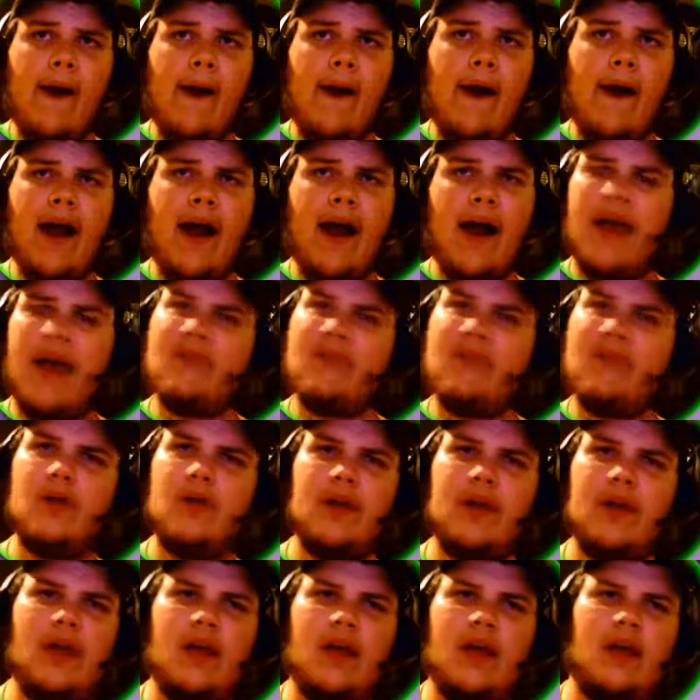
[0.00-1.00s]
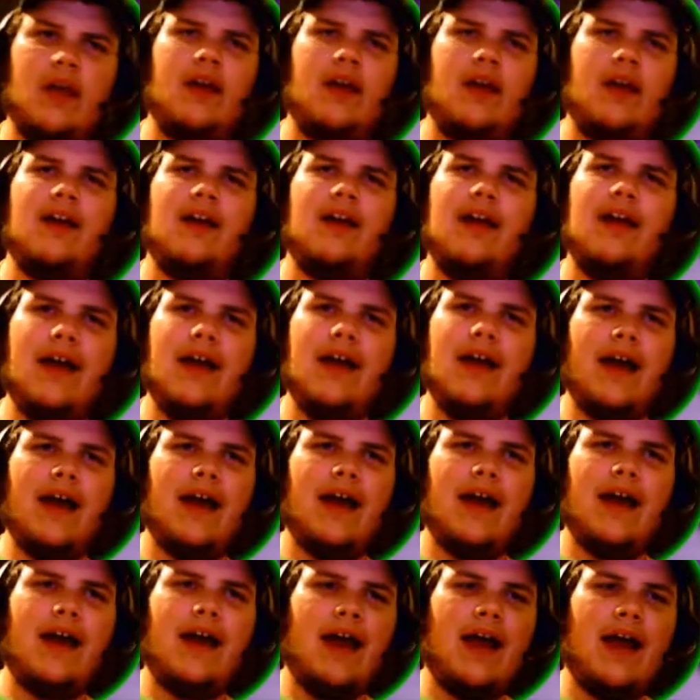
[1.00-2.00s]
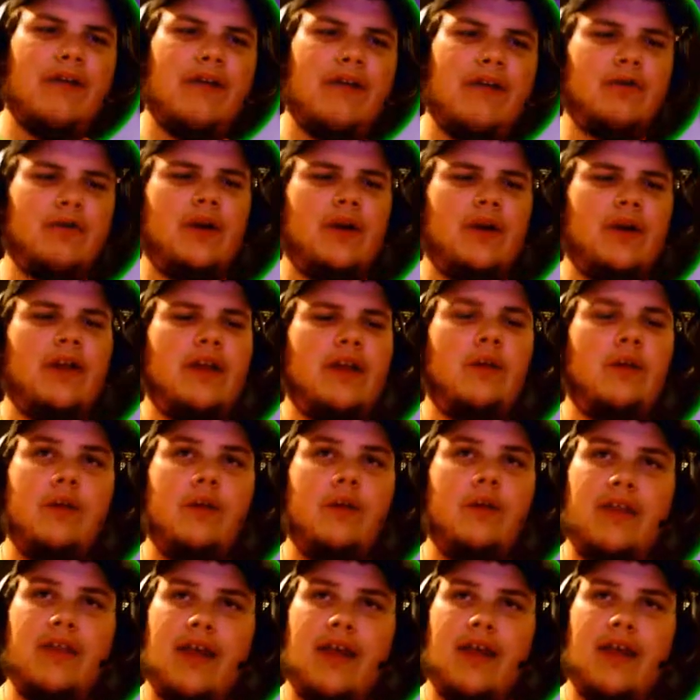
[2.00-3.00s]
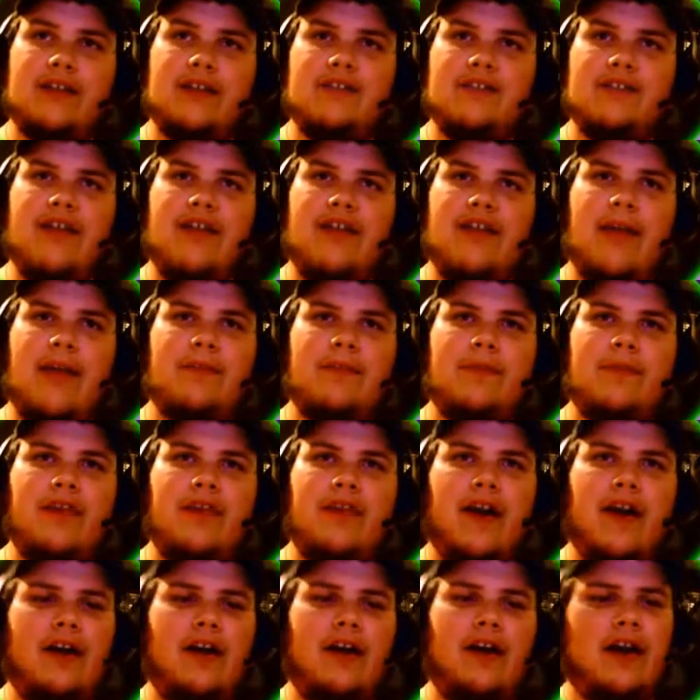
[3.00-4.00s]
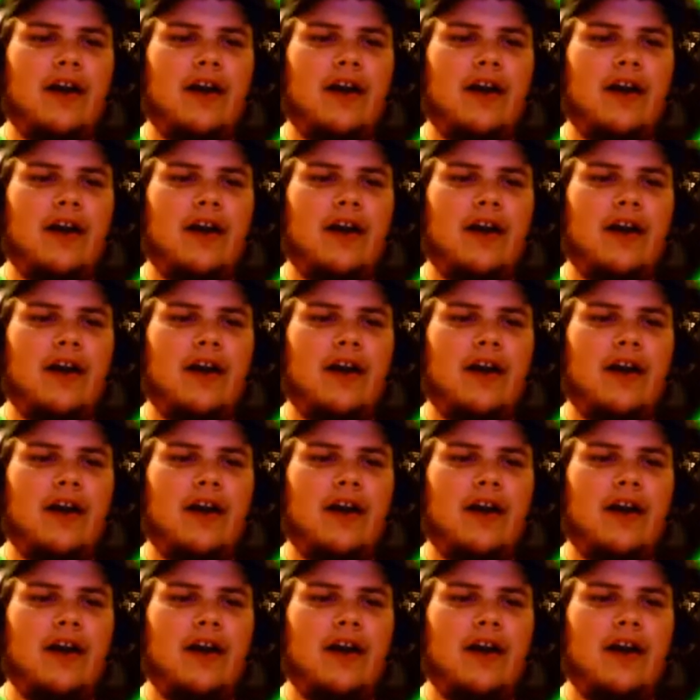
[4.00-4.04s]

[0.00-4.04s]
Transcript: have no idea. I have no idea what the heck just happened there.